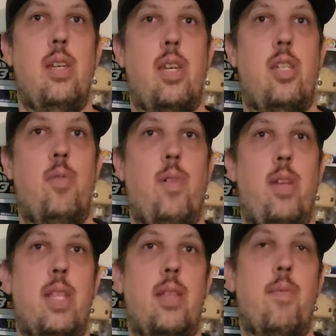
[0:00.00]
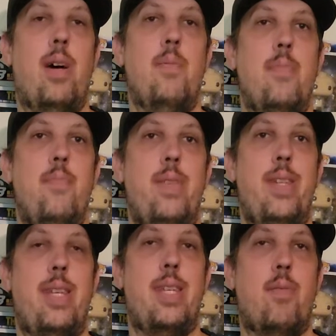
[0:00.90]
Because she wanted to get the rabbit,
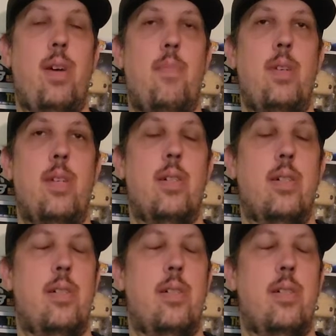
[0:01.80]
didn't get the rabbit.